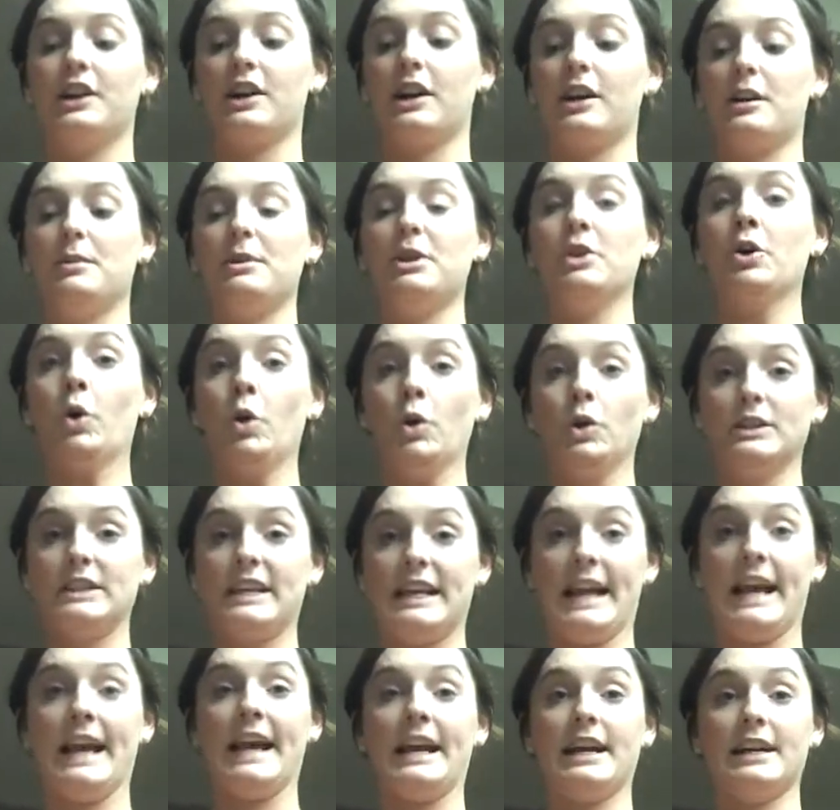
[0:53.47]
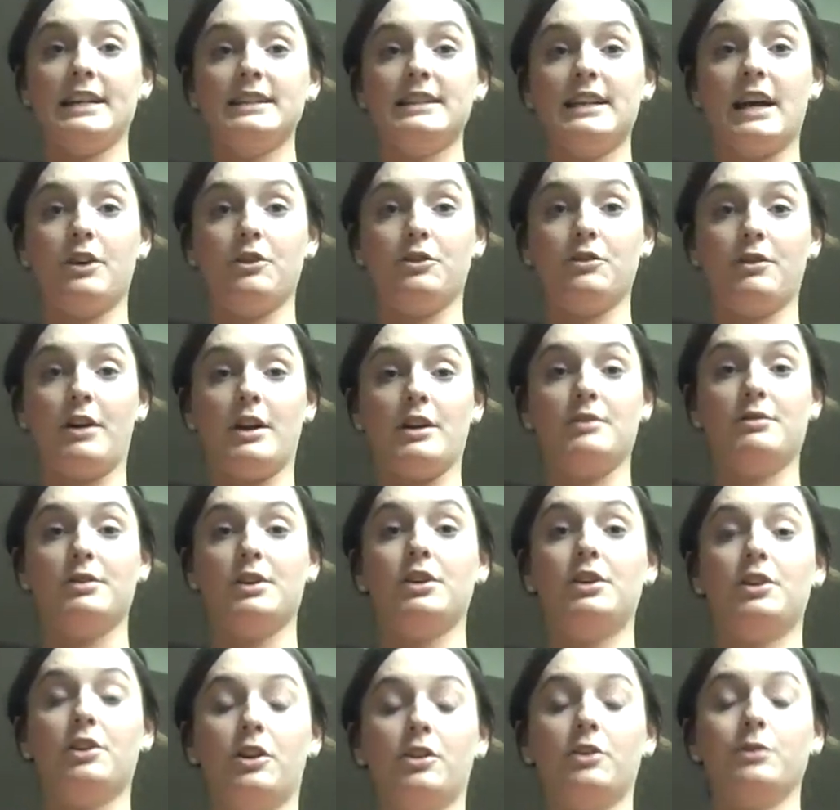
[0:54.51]
you're going to be holding hands out in front of
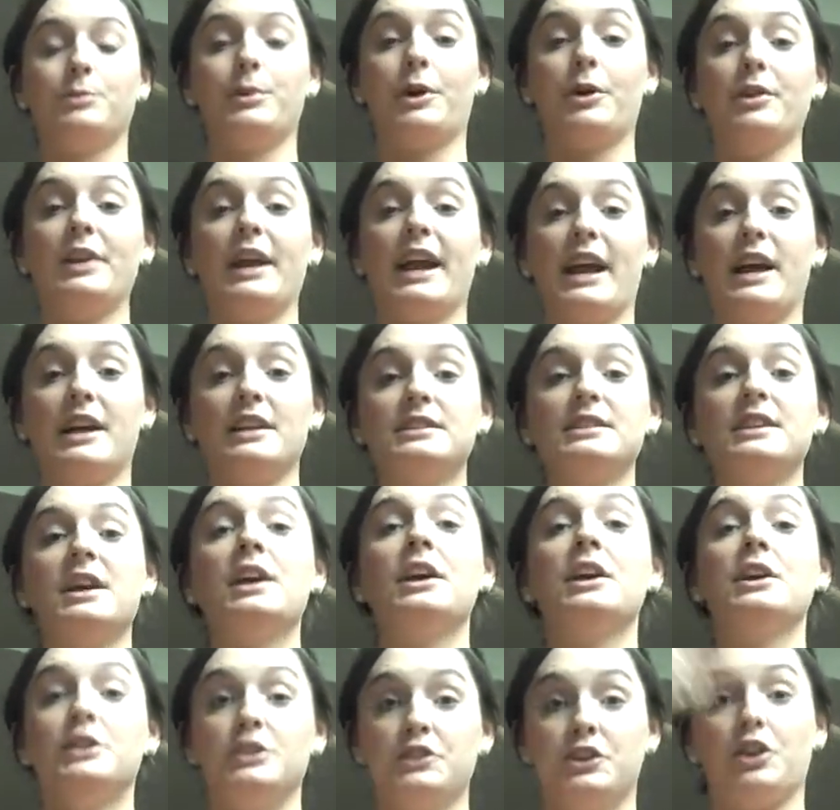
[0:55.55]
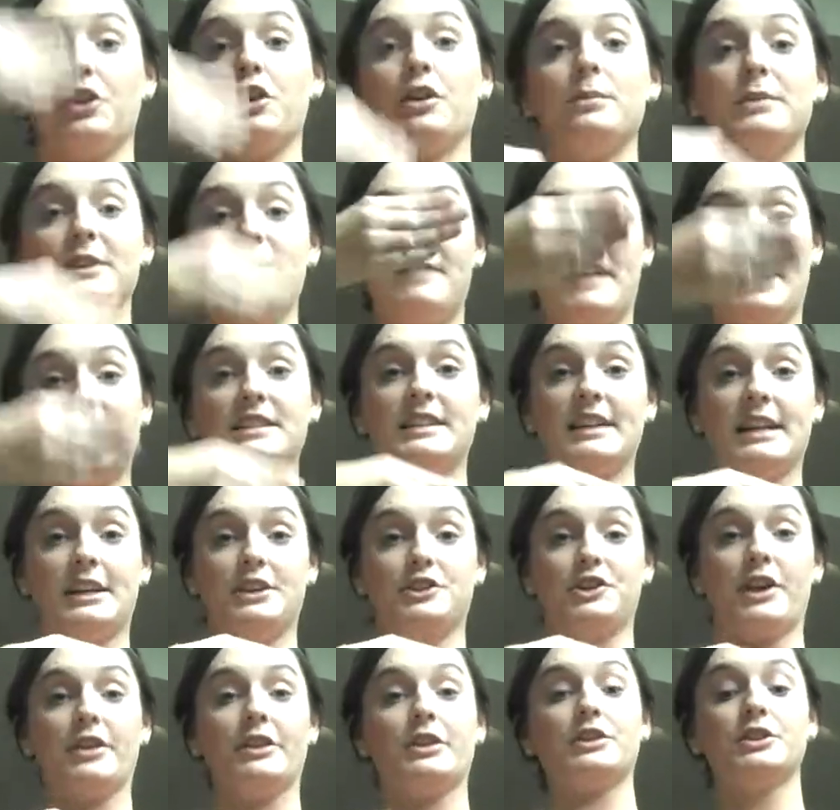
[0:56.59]
you. You'll hold both hands, so you'll be facing
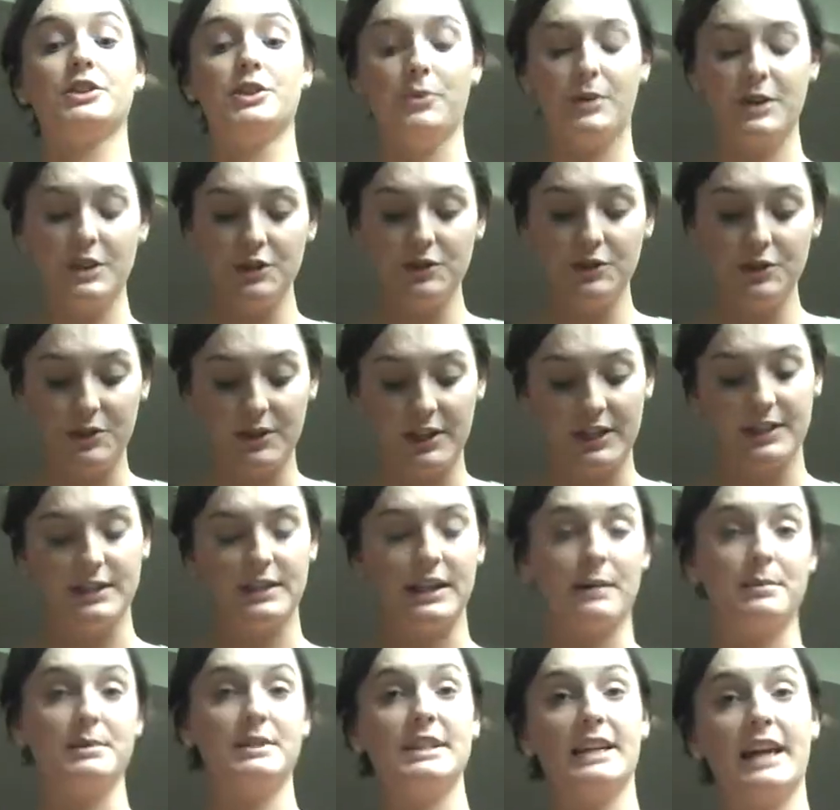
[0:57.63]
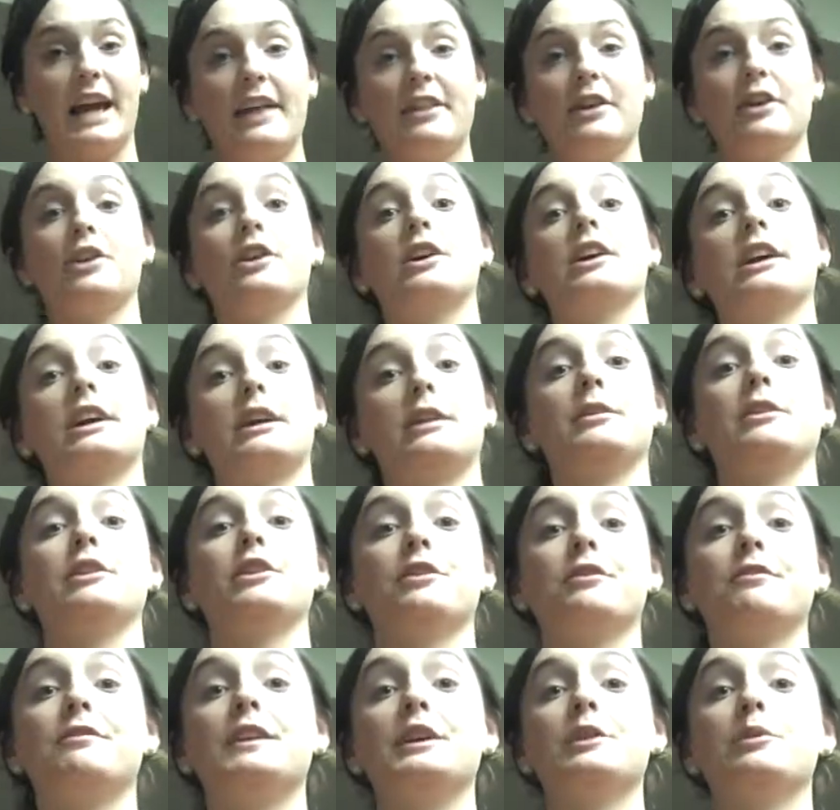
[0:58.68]
each other. So when you do this step together,
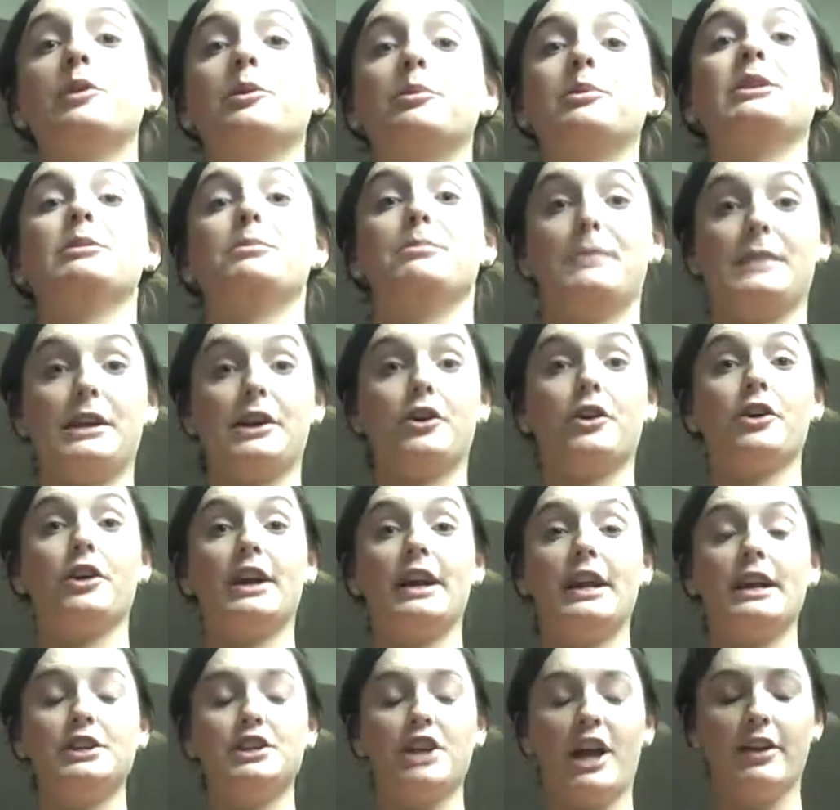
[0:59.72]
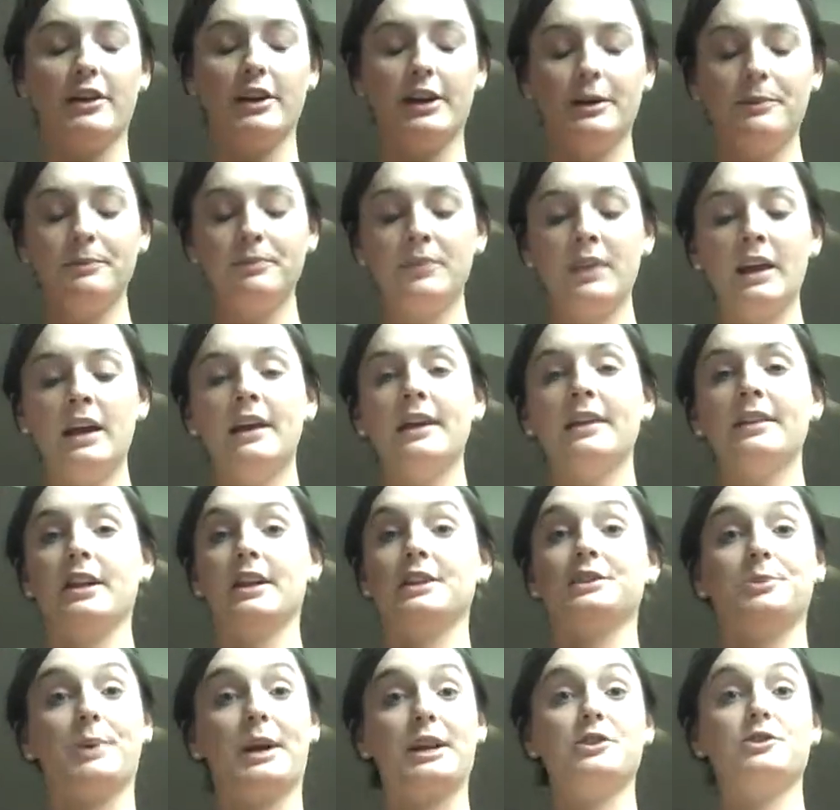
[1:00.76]
your feet will be mirroring each other.
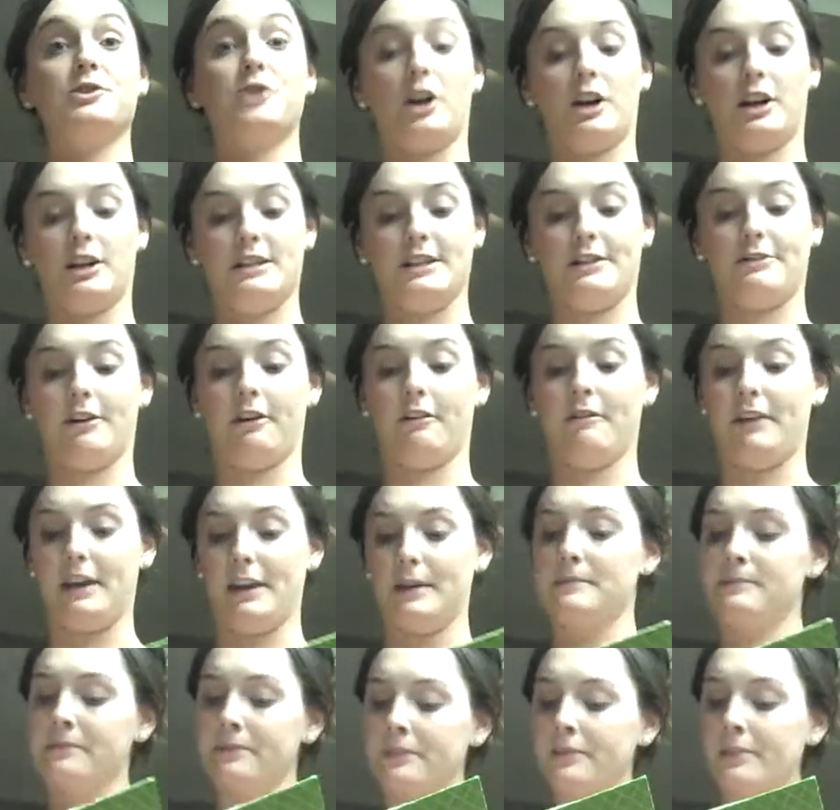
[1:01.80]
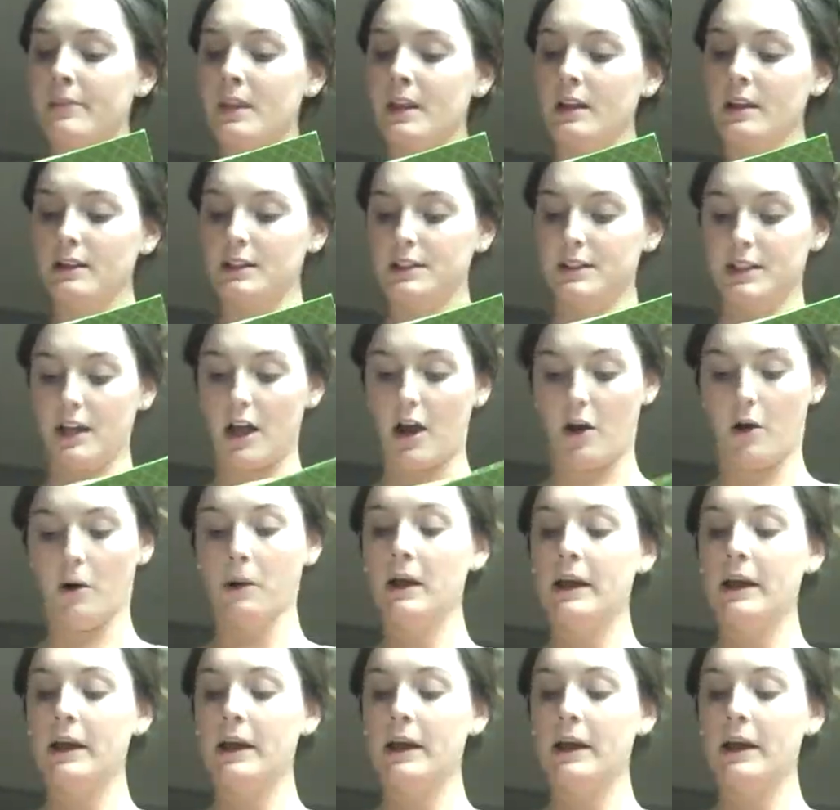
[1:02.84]
That's why you start on different feet. So,